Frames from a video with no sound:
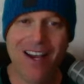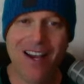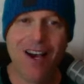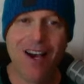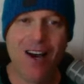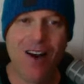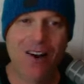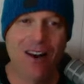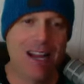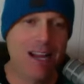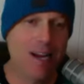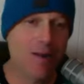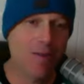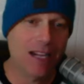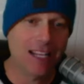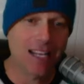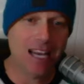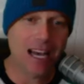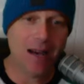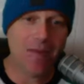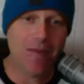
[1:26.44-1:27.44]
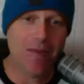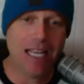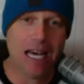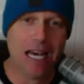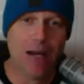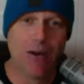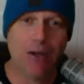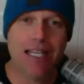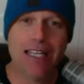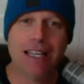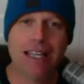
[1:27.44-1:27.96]
All right, hear my cat
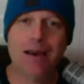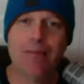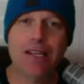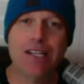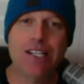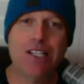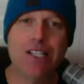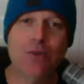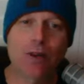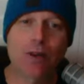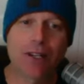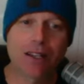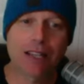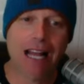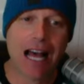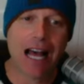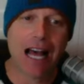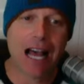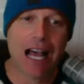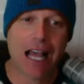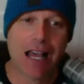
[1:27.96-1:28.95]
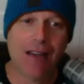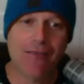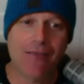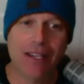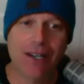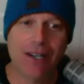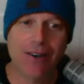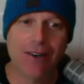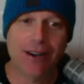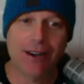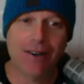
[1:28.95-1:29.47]
meowing, and that means we're live
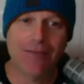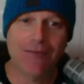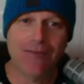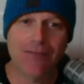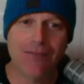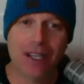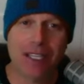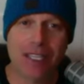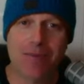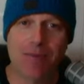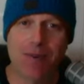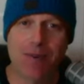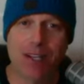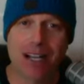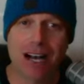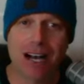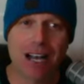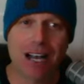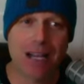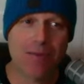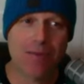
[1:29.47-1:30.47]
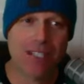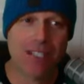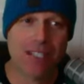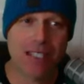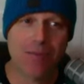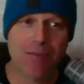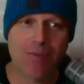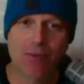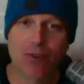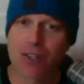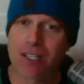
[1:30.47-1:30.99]
here on Facebook. Hi, I'm
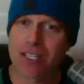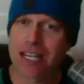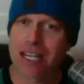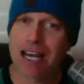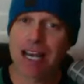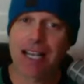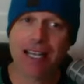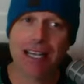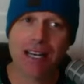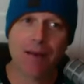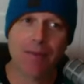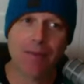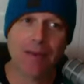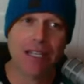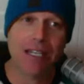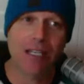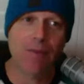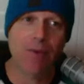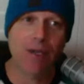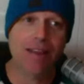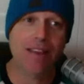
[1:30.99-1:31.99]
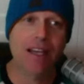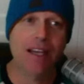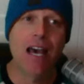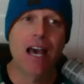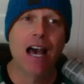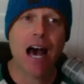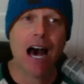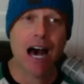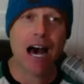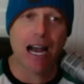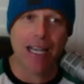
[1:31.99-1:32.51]
Steve Prusak, and I'm here with
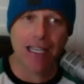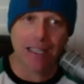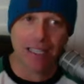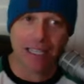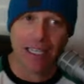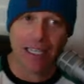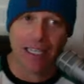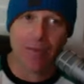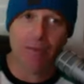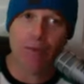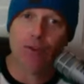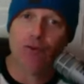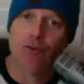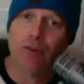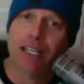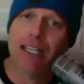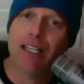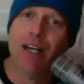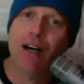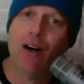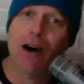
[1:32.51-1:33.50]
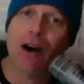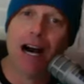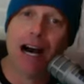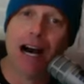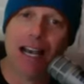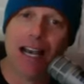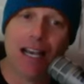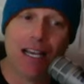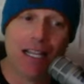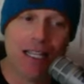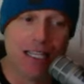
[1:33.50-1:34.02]
Ilene Moreno.
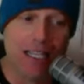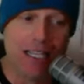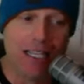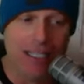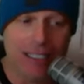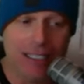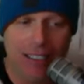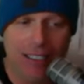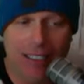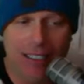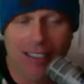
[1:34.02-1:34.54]
Hi, Ilene.